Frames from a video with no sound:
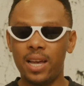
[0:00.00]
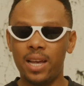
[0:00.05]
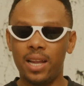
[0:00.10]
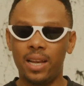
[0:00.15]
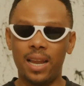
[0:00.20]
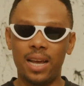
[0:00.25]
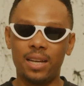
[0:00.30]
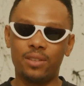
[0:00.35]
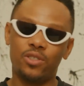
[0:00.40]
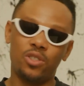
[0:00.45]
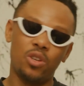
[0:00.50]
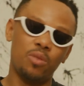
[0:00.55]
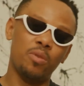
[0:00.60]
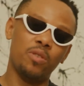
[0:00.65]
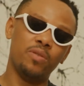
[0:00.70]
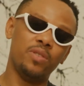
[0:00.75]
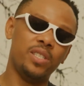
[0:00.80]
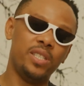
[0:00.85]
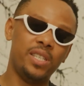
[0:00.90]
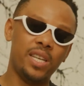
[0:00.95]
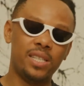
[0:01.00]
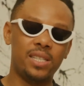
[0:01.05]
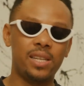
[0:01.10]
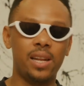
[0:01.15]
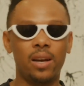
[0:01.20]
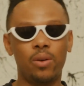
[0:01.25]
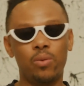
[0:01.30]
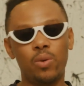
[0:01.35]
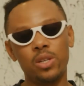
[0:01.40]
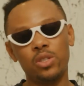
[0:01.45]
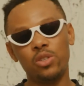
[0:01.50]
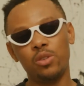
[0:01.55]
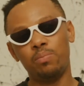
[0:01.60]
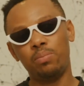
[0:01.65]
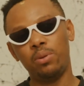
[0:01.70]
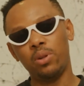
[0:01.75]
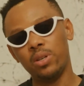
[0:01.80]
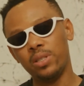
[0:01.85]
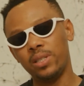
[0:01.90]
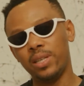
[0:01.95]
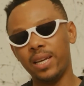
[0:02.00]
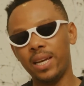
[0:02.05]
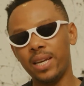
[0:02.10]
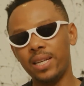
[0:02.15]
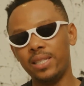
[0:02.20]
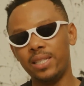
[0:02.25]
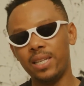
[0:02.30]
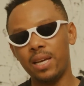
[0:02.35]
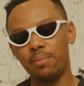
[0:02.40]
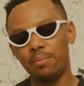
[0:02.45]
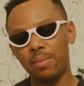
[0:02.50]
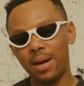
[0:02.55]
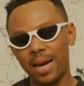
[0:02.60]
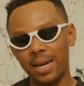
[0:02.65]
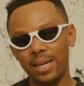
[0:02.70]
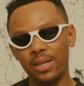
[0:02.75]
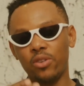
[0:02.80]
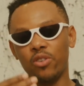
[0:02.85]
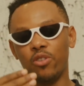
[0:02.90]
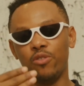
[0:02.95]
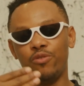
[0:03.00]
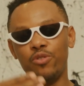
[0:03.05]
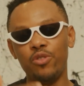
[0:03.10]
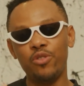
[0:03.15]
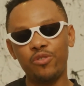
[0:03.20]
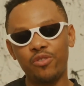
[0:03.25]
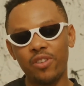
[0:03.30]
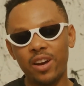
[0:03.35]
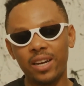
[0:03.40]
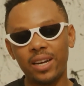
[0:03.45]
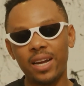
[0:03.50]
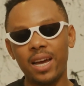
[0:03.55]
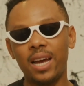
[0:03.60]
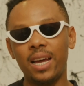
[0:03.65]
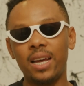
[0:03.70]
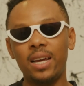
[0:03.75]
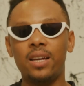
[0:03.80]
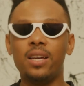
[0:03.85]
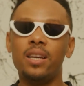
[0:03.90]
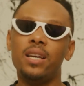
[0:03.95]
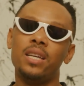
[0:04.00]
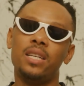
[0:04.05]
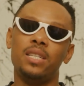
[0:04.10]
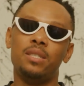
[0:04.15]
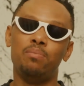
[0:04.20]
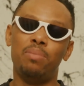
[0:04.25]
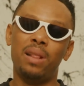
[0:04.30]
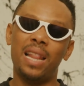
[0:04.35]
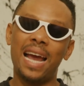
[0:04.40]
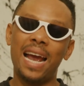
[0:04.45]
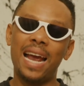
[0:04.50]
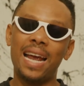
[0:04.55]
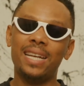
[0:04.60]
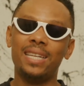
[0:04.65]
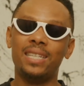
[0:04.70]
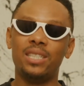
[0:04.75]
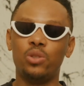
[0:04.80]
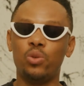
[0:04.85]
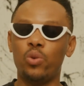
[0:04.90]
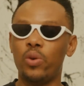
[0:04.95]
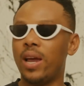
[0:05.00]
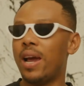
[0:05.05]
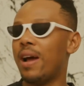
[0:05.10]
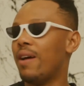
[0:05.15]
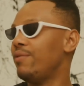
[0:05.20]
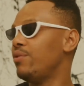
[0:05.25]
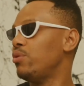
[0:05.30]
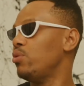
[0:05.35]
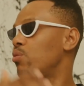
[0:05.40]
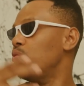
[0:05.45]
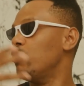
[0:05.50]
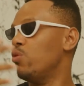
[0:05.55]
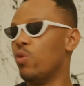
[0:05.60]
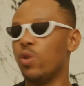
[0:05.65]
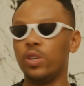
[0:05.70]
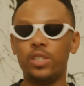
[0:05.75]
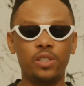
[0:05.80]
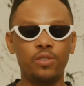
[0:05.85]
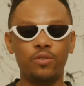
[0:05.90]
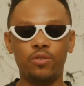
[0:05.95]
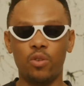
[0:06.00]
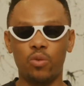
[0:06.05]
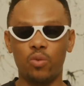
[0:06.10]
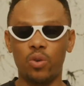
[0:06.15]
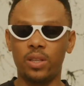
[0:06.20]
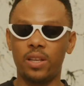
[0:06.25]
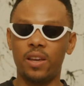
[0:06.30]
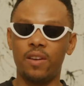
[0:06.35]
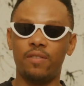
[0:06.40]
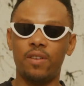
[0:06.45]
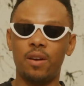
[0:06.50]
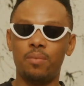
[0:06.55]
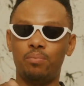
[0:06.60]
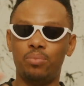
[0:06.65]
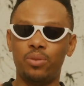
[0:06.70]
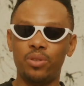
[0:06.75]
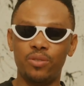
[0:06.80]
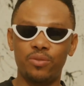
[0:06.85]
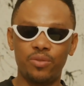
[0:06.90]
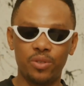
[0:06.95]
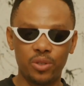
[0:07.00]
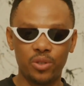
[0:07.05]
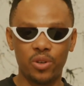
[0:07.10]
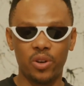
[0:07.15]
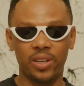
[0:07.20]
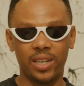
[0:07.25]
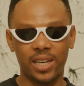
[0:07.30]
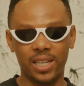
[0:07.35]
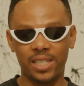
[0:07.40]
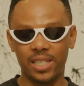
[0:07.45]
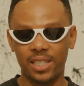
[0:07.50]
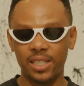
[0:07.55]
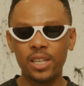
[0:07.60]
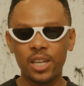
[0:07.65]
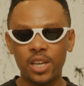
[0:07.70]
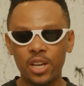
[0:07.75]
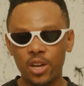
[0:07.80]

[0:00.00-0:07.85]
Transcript: Like some of the DSLR, once you plug the HDMI, your viewfinder is blind, so you have to watch it for whatever preview you're getting.